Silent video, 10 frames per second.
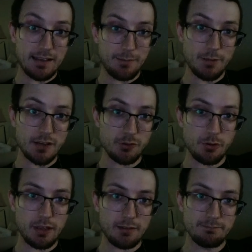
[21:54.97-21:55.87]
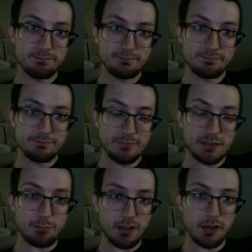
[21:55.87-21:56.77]
I'm not joking.
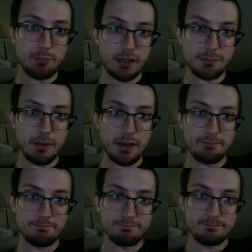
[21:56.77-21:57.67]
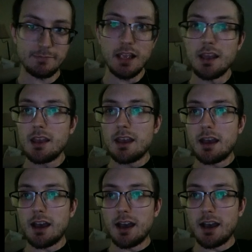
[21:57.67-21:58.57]
That's probably your best bet.
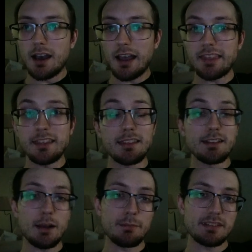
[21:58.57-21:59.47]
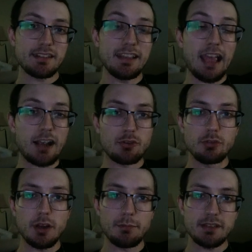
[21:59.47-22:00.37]
And then the
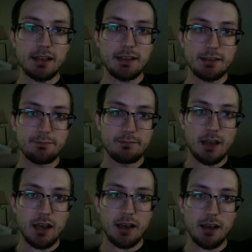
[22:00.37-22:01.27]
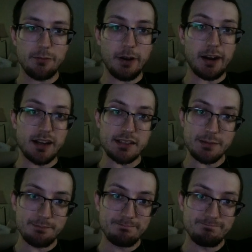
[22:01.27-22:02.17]
actual dumbest idea, fire ice.